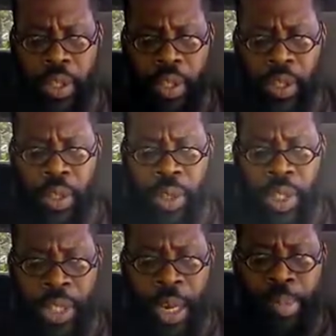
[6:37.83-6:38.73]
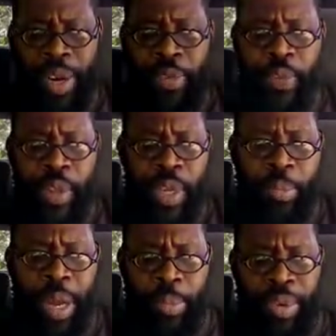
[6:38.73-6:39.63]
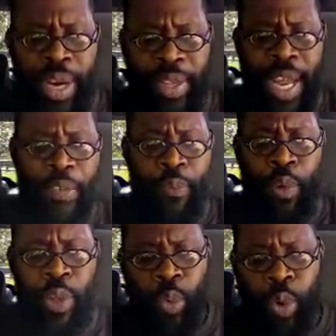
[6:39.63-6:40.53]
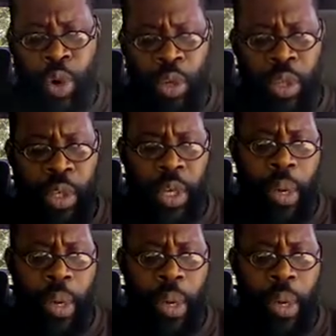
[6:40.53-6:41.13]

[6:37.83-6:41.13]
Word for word: so it says i pray for them i pray not for the world